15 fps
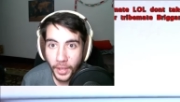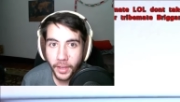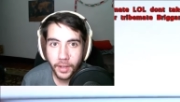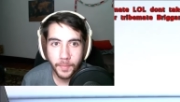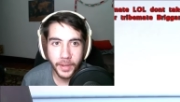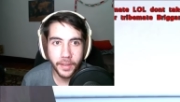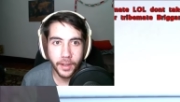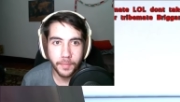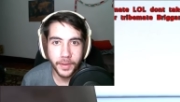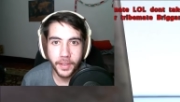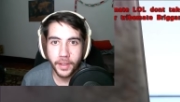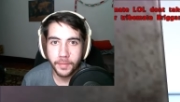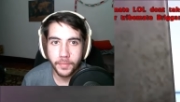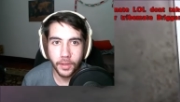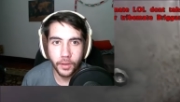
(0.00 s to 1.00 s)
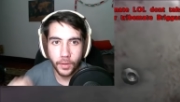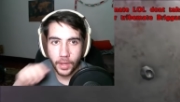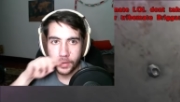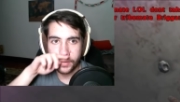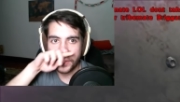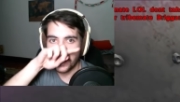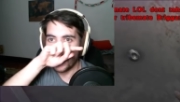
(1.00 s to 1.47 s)
I got him, I got him, I got him.
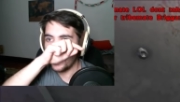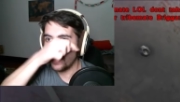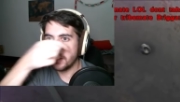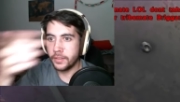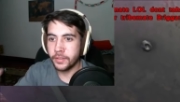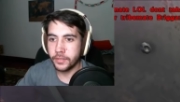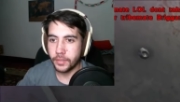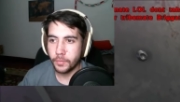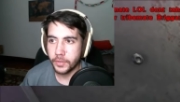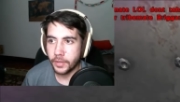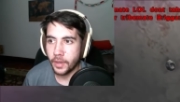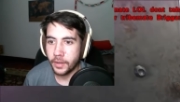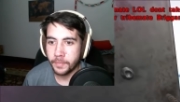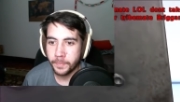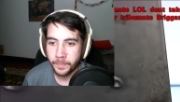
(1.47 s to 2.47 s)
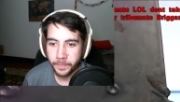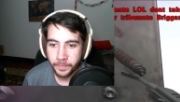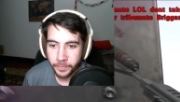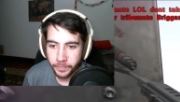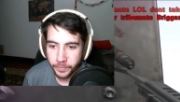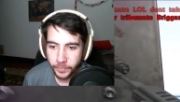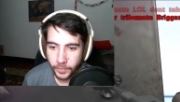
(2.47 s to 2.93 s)
Oh, did I? Someone got him.
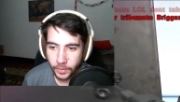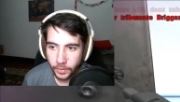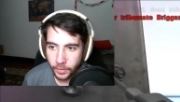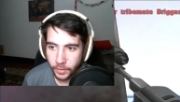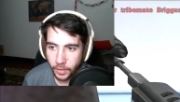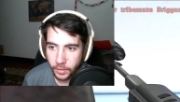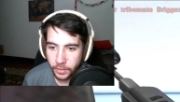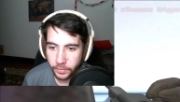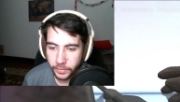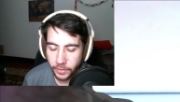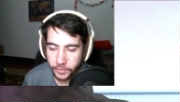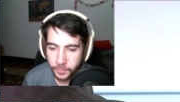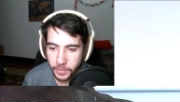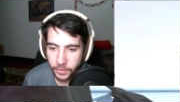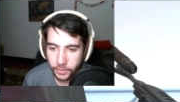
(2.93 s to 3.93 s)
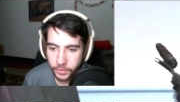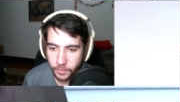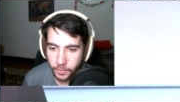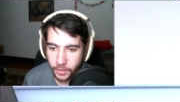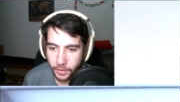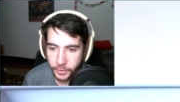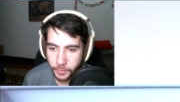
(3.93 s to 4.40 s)
I don't know if that was me or
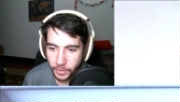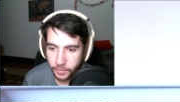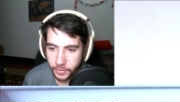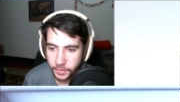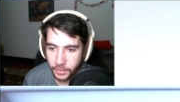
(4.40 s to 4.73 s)
someone else, but I was